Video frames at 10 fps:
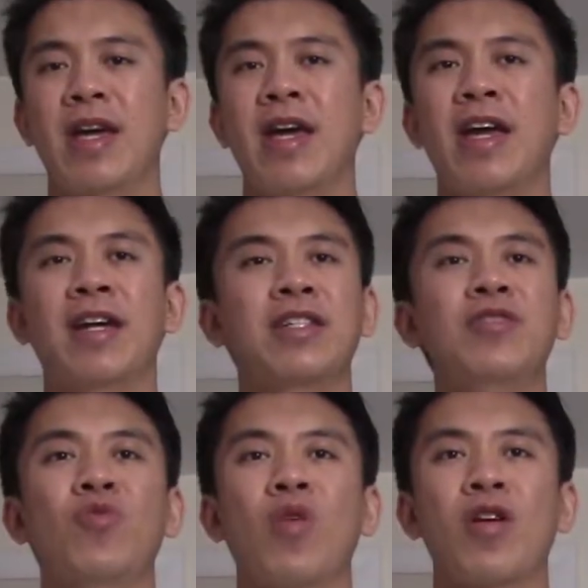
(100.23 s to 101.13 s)
and
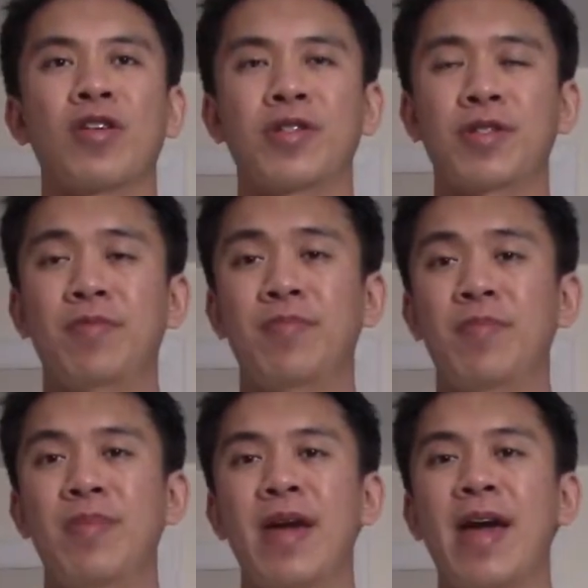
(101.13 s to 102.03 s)
he works
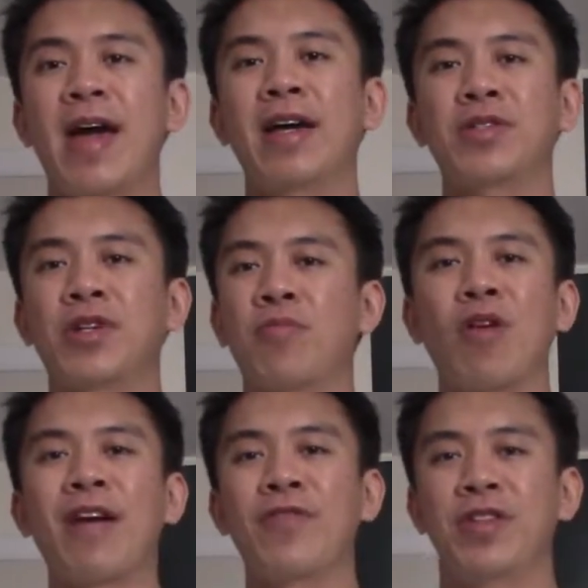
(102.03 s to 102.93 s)
as a
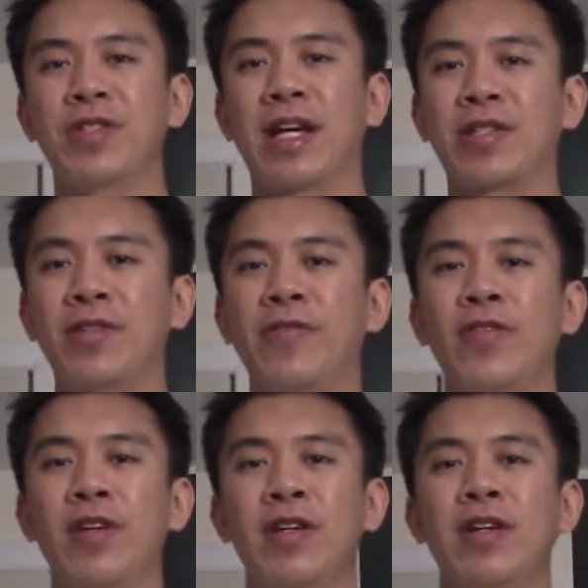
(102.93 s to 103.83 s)
private detective,
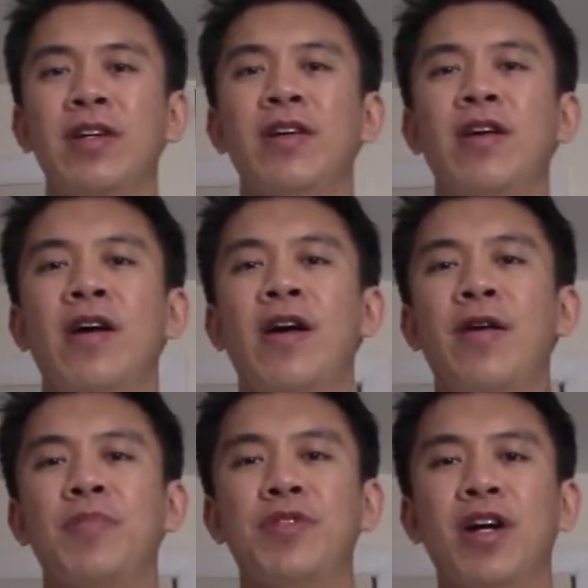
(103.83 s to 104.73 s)

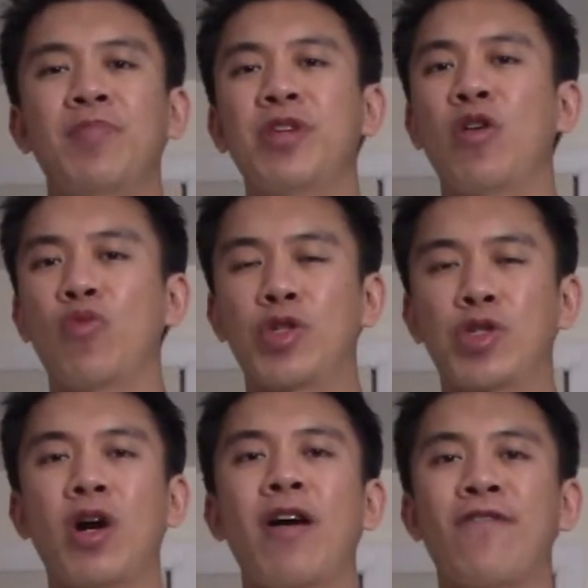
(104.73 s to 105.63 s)
dubbed a
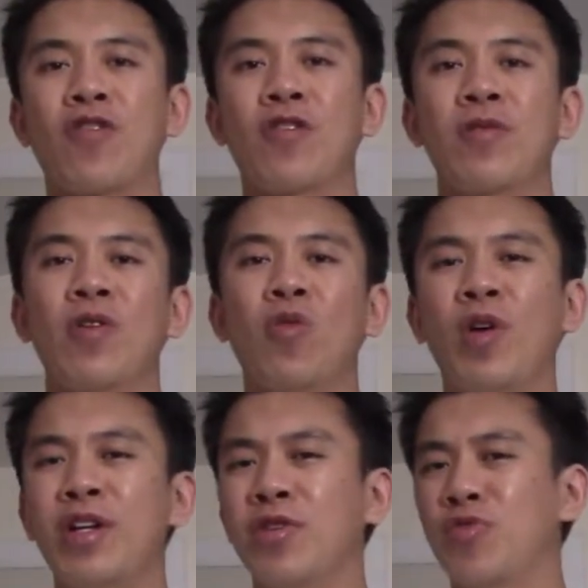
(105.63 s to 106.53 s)
resolver.
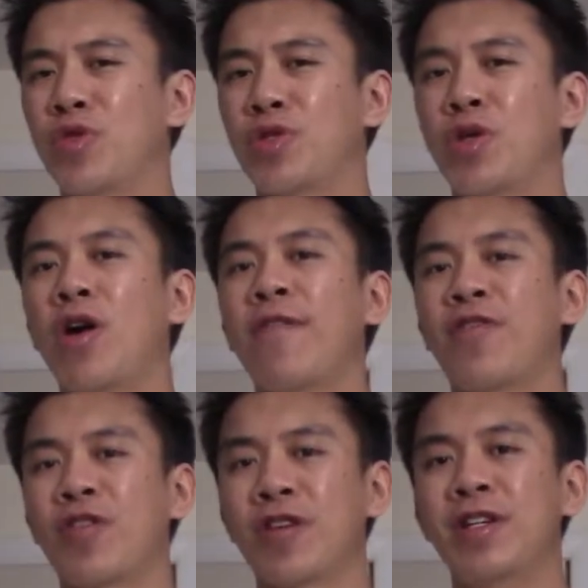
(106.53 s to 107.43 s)
What a
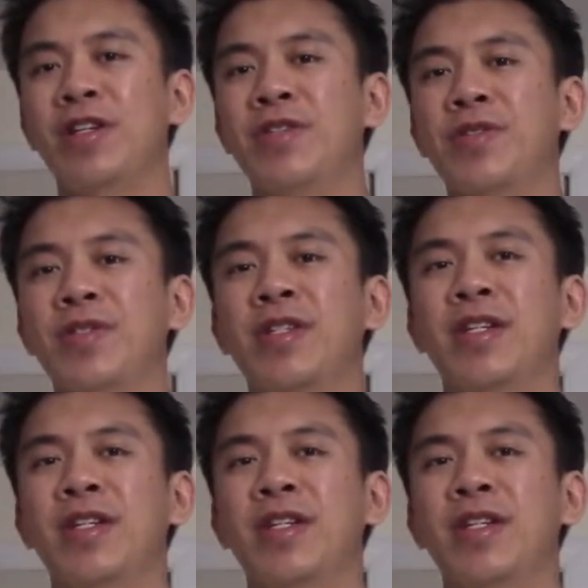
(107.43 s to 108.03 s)
resolver is